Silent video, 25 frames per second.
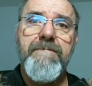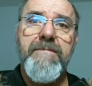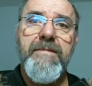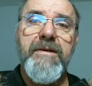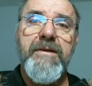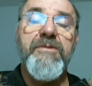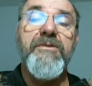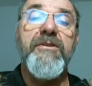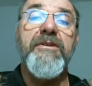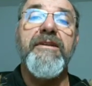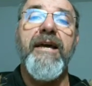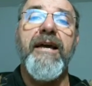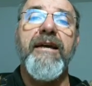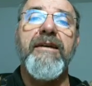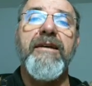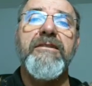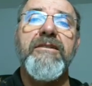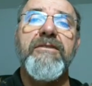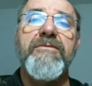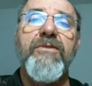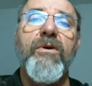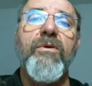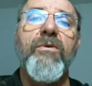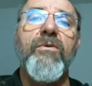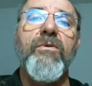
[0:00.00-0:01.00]
in the days
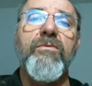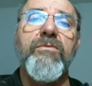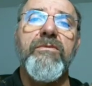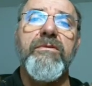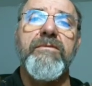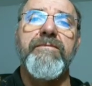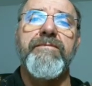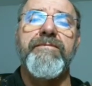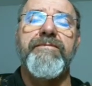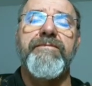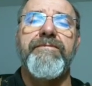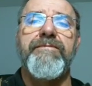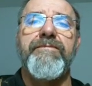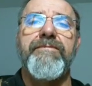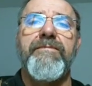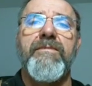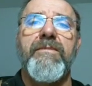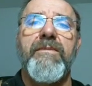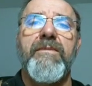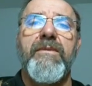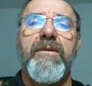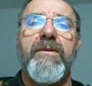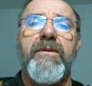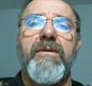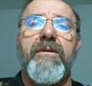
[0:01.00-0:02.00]
of old.
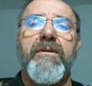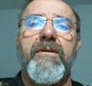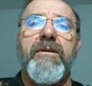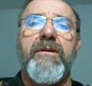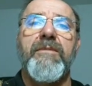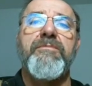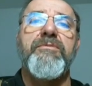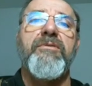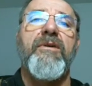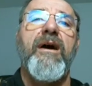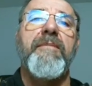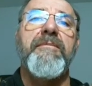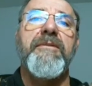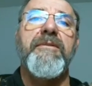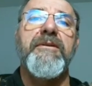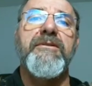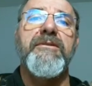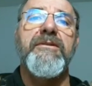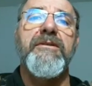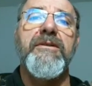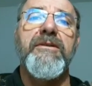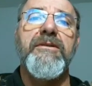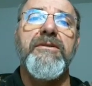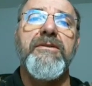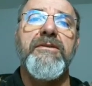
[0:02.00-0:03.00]
The
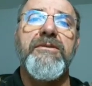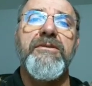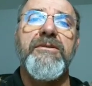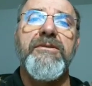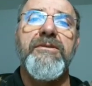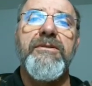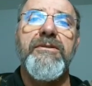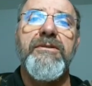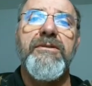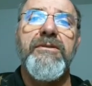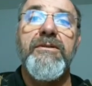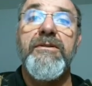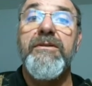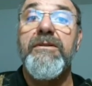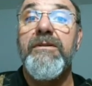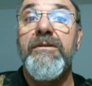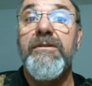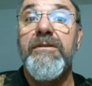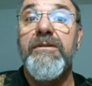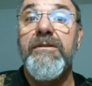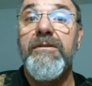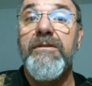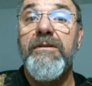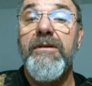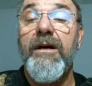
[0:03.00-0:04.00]
promises
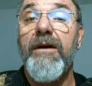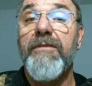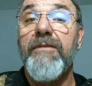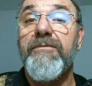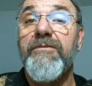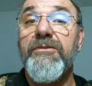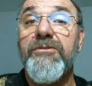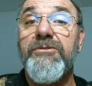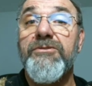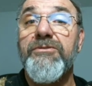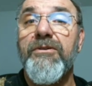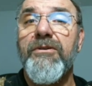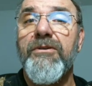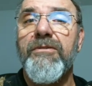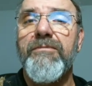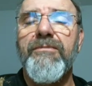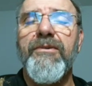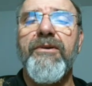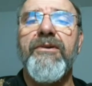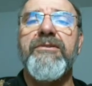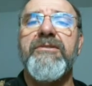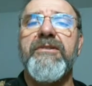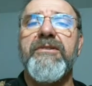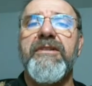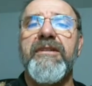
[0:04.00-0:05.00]
of the sure
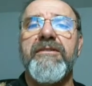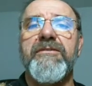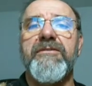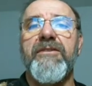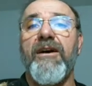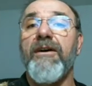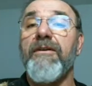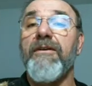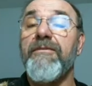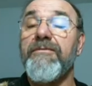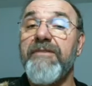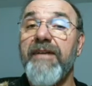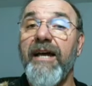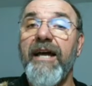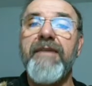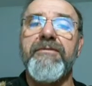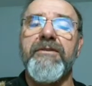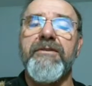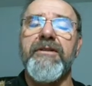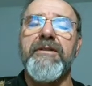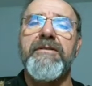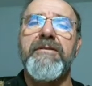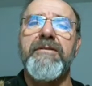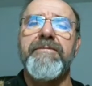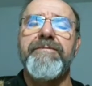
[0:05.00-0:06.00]
mercies of
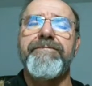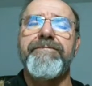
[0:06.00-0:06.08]
David,